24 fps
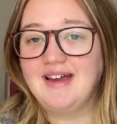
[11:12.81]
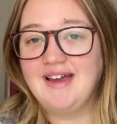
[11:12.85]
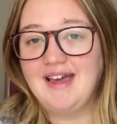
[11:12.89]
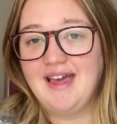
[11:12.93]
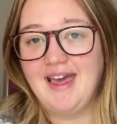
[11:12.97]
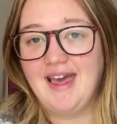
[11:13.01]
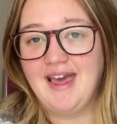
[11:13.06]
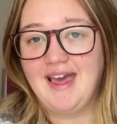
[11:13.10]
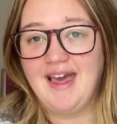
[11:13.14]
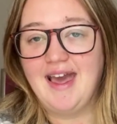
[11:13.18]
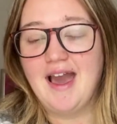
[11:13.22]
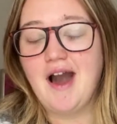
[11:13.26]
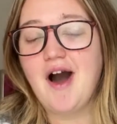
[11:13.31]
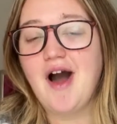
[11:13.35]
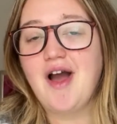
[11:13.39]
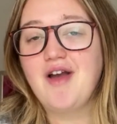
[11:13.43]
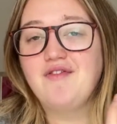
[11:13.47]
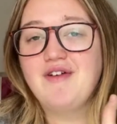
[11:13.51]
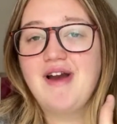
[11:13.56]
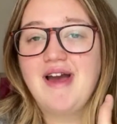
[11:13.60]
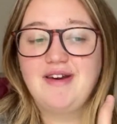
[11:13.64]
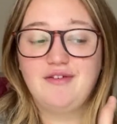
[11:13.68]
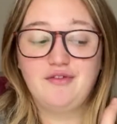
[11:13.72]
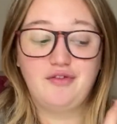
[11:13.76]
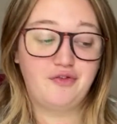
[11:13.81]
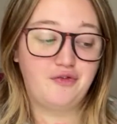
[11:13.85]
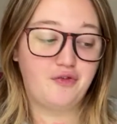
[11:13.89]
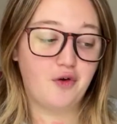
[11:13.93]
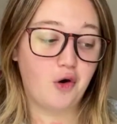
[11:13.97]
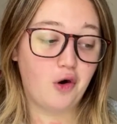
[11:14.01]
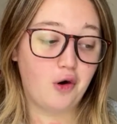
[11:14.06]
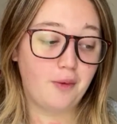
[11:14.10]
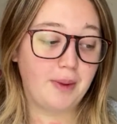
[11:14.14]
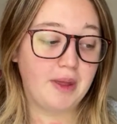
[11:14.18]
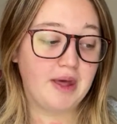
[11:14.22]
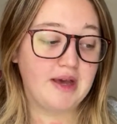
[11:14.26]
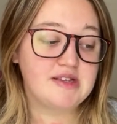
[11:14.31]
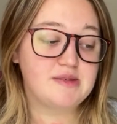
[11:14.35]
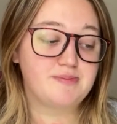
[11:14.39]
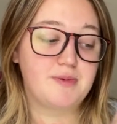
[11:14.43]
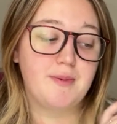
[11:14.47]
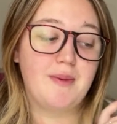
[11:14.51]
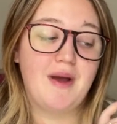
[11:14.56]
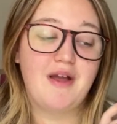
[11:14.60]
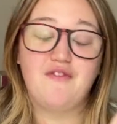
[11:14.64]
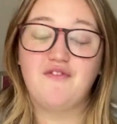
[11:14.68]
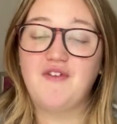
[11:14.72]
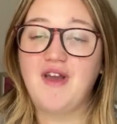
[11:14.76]
here, I read four books, but
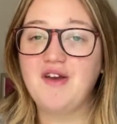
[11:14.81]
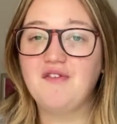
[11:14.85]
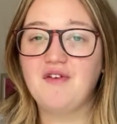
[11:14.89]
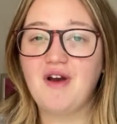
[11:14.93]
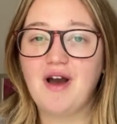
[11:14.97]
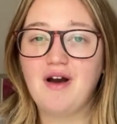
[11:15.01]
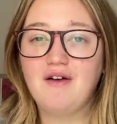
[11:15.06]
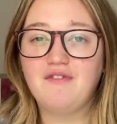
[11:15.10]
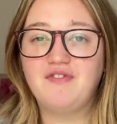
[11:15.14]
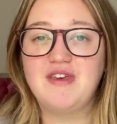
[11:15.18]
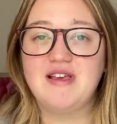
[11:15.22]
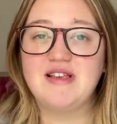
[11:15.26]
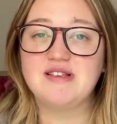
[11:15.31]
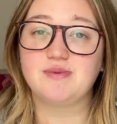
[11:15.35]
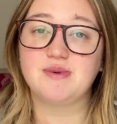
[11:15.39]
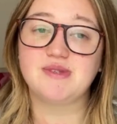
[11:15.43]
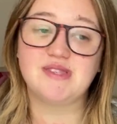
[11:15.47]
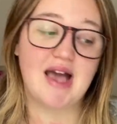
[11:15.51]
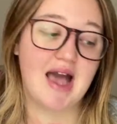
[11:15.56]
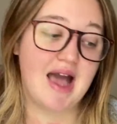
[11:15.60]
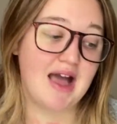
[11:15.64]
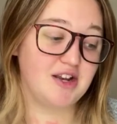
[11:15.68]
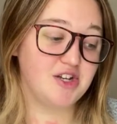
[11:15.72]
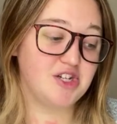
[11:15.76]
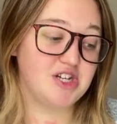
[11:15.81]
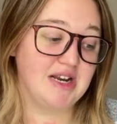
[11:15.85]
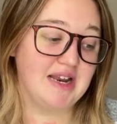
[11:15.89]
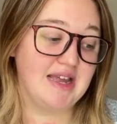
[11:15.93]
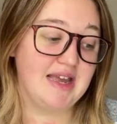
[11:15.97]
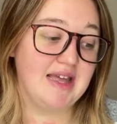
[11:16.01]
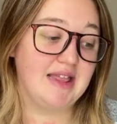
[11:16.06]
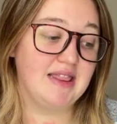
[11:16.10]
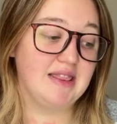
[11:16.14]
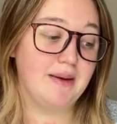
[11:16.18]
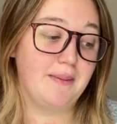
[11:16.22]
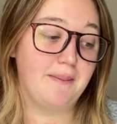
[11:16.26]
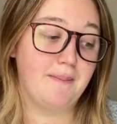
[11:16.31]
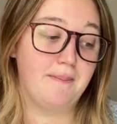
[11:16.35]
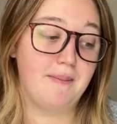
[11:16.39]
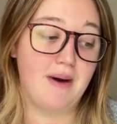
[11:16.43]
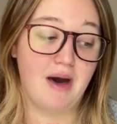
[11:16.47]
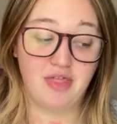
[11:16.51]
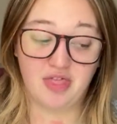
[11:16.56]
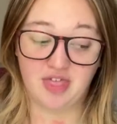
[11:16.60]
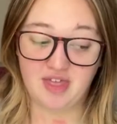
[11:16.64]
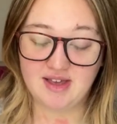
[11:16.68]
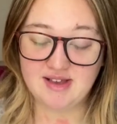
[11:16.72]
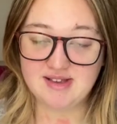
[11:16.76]
my favourite out of these was actually The
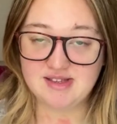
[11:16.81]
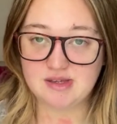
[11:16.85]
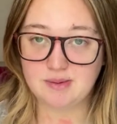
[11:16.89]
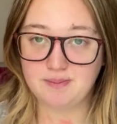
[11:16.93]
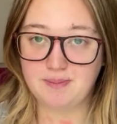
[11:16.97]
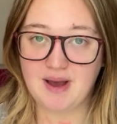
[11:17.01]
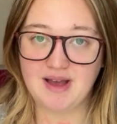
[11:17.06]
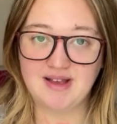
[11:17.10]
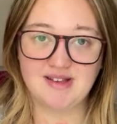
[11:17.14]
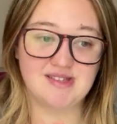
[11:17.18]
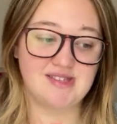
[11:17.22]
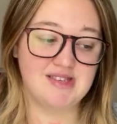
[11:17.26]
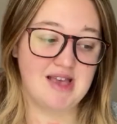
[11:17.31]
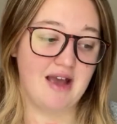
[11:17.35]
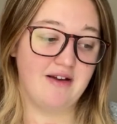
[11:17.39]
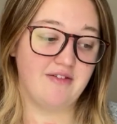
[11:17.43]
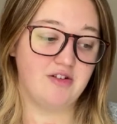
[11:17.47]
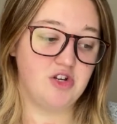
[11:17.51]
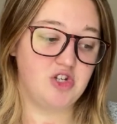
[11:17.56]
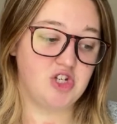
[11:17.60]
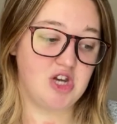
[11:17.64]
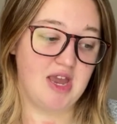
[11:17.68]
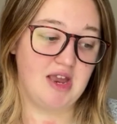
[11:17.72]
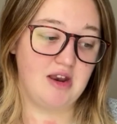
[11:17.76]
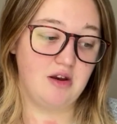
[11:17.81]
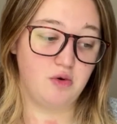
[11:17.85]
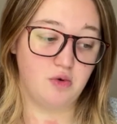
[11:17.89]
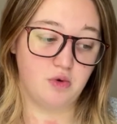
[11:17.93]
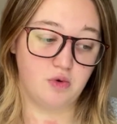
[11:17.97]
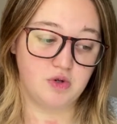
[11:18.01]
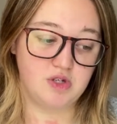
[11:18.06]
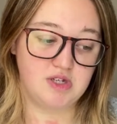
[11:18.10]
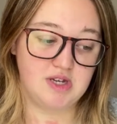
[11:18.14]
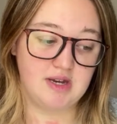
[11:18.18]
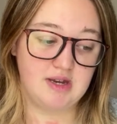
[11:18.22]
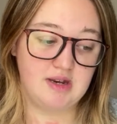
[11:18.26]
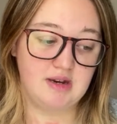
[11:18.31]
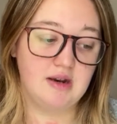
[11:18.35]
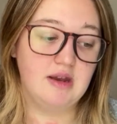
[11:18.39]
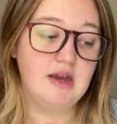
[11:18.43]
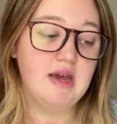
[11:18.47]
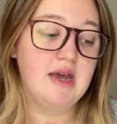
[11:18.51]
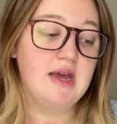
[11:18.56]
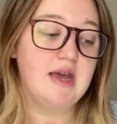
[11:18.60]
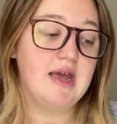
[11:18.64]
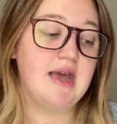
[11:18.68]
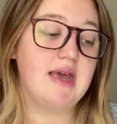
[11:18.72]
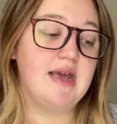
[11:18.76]
Mothers by Sarah J. Norton.
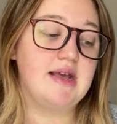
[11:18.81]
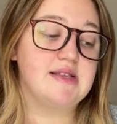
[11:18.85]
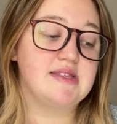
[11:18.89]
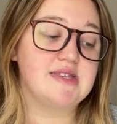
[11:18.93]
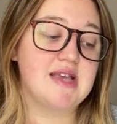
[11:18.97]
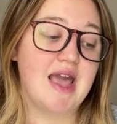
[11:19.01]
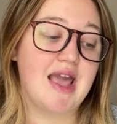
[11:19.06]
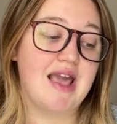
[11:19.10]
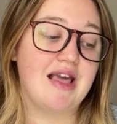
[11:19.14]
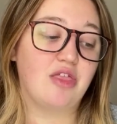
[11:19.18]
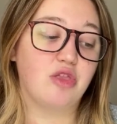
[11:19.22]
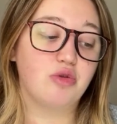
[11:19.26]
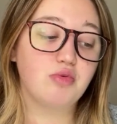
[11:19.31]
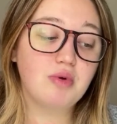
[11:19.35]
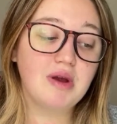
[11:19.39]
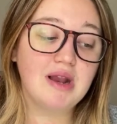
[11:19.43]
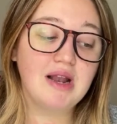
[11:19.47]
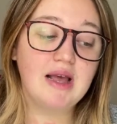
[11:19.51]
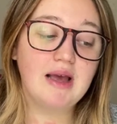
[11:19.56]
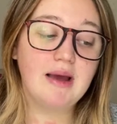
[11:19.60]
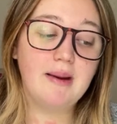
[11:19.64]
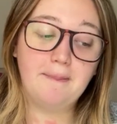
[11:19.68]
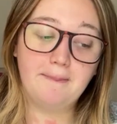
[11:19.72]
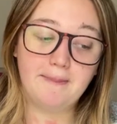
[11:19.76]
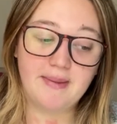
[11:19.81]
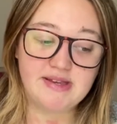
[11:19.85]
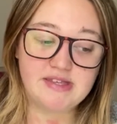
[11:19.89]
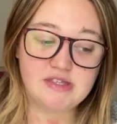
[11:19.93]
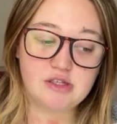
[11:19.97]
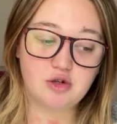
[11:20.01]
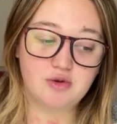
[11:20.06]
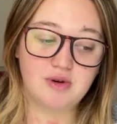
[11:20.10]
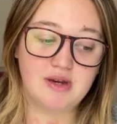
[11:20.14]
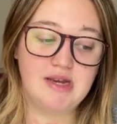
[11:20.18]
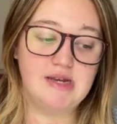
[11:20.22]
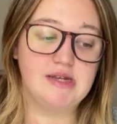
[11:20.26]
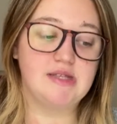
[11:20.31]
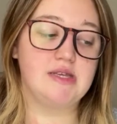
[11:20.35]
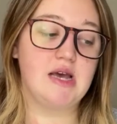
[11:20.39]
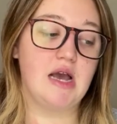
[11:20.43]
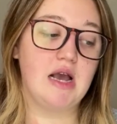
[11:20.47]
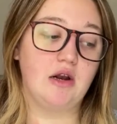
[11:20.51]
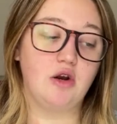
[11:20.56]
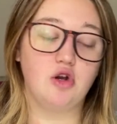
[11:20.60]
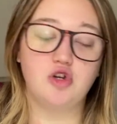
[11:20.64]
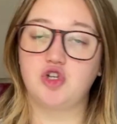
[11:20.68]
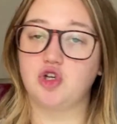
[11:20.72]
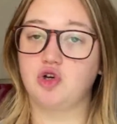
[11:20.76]
It's a thriller, mystery,
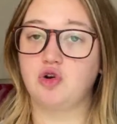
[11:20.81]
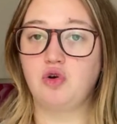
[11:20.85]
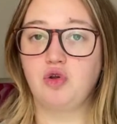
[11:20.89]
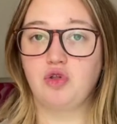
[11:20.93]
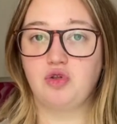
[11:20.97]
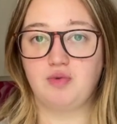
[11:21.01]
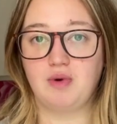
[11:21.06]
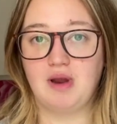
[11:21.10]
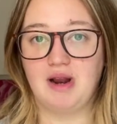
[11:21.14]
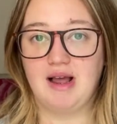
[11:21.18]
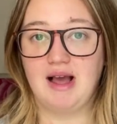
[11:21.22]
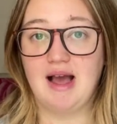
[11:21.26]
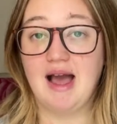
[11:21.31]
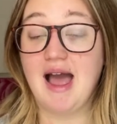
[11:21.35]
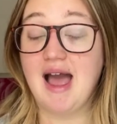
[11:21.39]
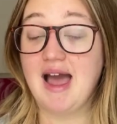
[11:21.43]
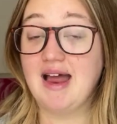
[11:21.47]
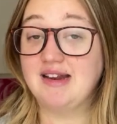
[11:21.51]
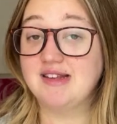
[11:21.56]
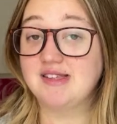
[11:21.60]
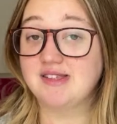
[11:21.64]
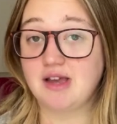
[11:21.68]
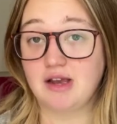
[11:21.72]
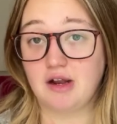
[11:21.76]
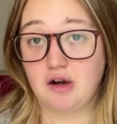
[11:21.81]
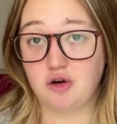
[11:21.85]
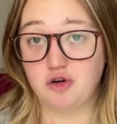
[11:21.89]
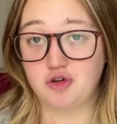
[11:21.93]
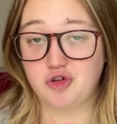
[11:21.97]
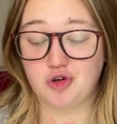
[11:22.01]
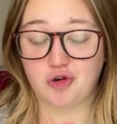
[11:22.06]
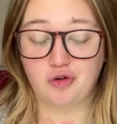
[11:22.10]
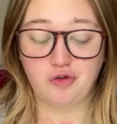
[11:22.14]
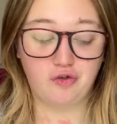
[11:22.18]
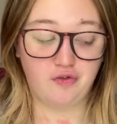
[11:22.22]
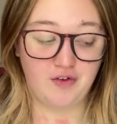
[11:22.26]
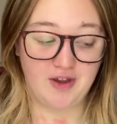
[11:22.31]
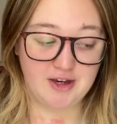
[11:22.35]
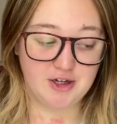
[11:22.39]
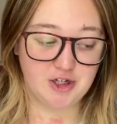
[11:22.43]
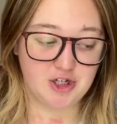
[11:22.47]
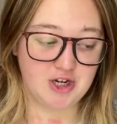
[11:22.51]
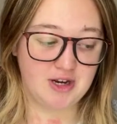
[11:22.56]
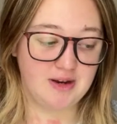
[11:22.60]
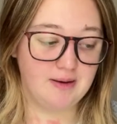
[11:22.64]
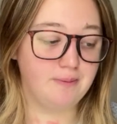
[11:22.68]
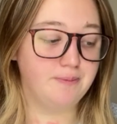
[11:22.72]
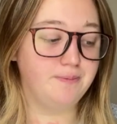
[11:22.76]
psychological thriller, and psychological
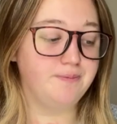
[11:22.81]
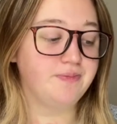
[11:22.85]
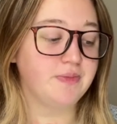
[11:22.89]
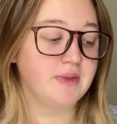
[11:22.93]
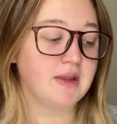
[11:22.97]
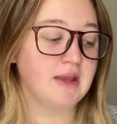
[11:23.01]
fiction.